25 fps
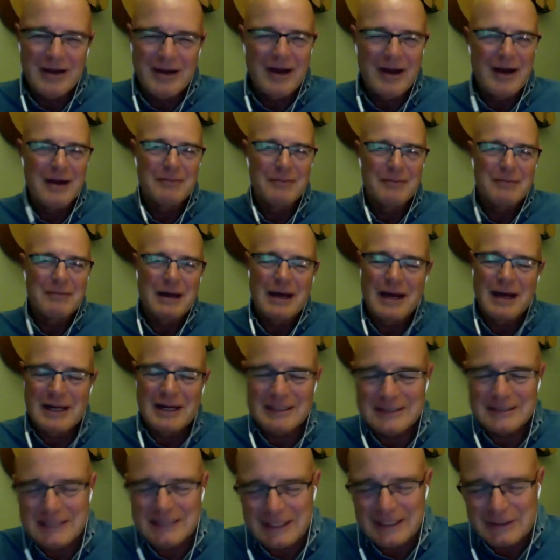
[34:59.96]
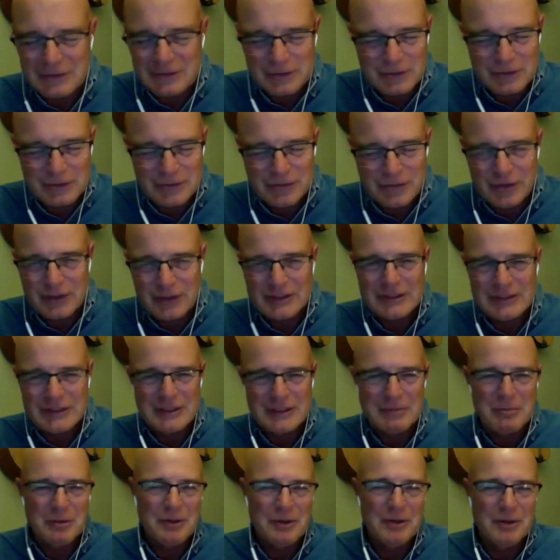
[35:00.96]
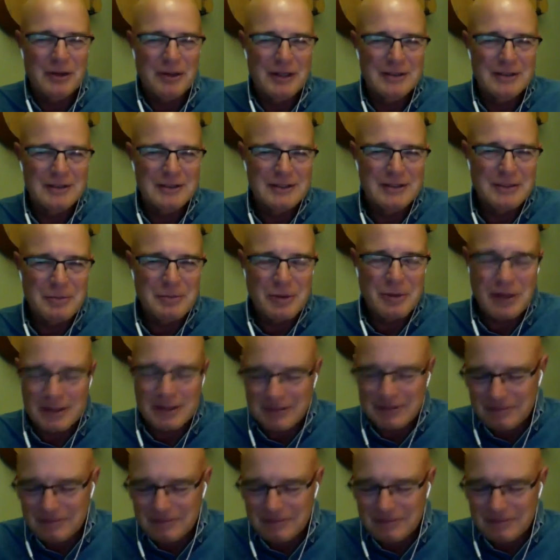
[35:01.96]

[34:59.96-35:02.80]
my honest answer is very simple and somewhat